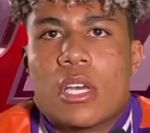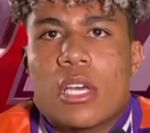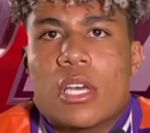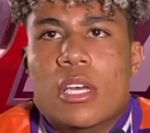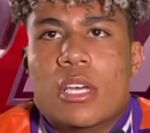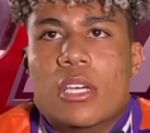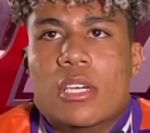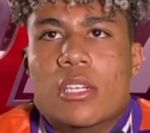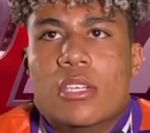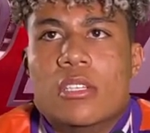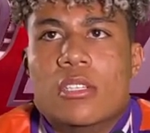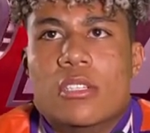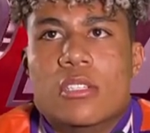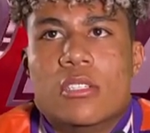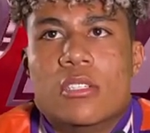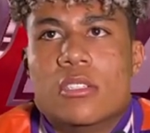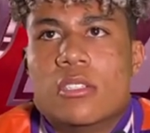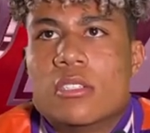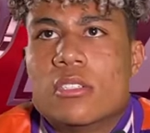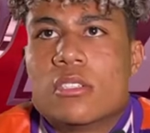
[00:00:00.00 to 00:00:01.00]

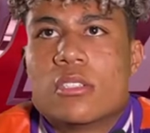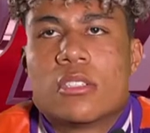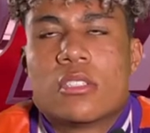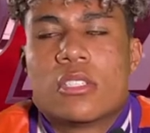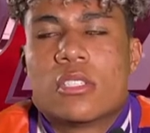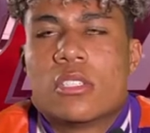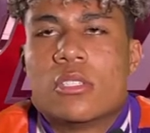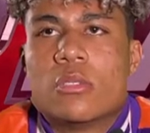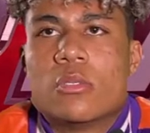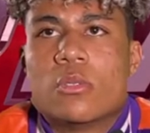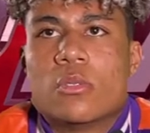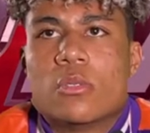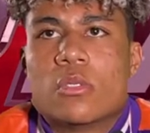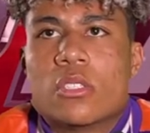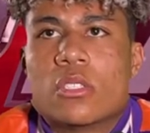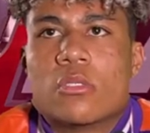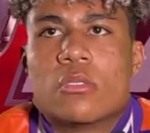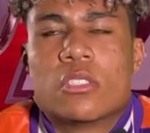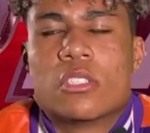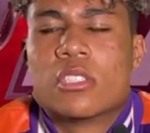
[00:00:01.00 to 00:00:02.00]
And he,
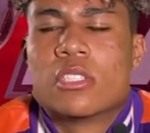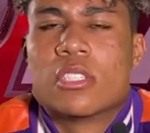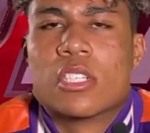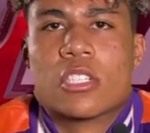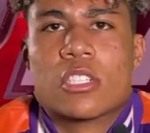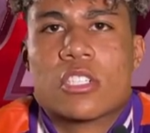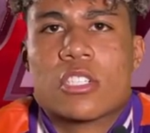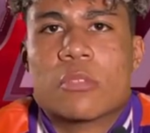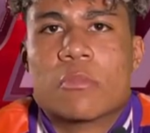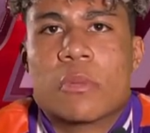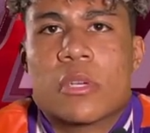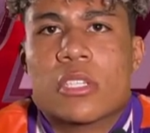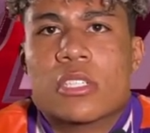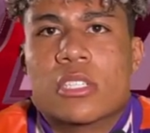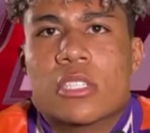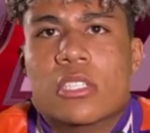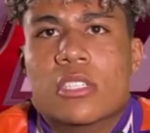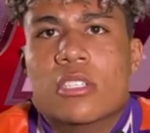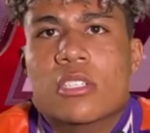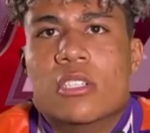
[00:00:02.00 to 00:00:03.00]
he was just such a good
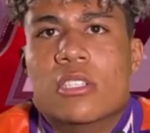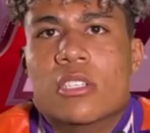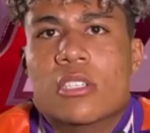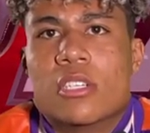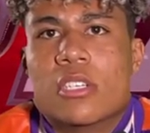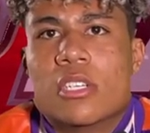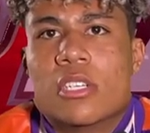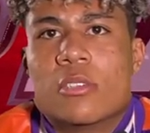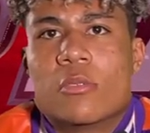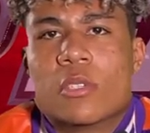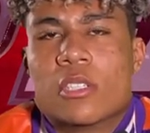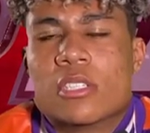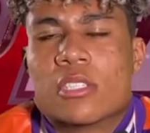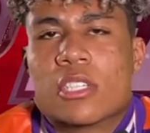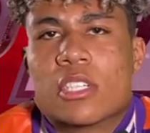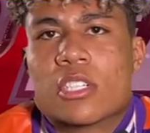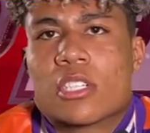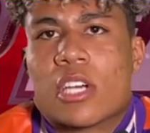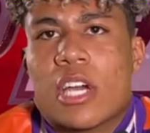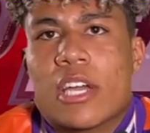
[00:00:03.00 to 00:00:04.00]
person with
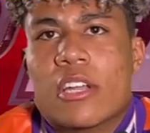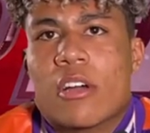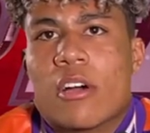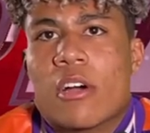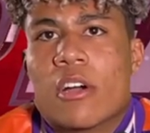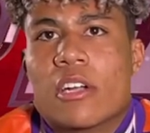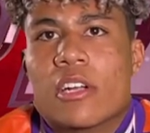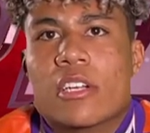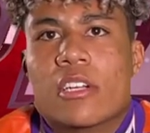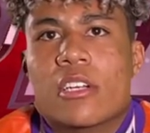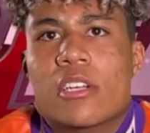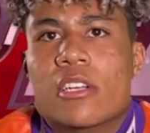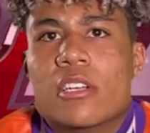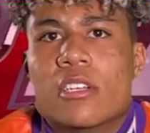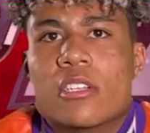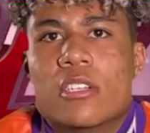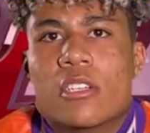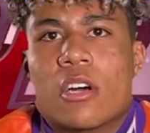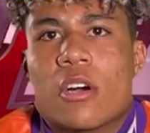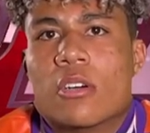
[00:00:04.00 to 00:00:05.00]
such a kind heart,
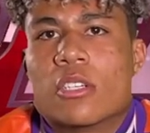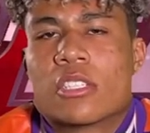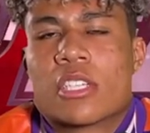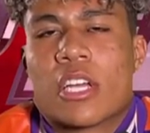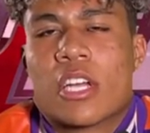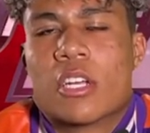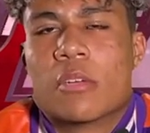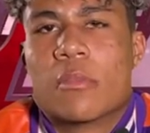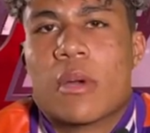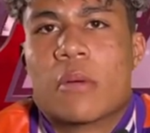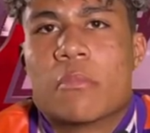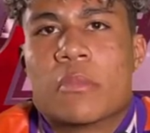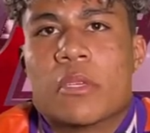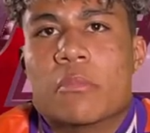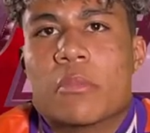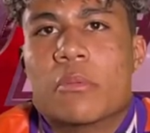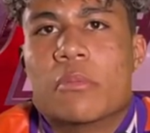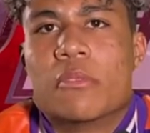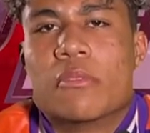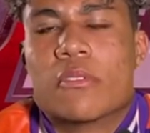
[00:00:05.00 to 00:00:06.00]
always caring about
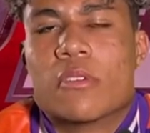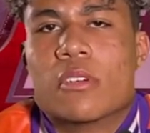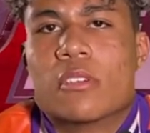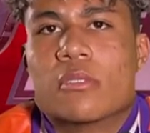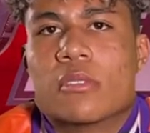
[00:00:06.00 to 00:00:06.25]
people before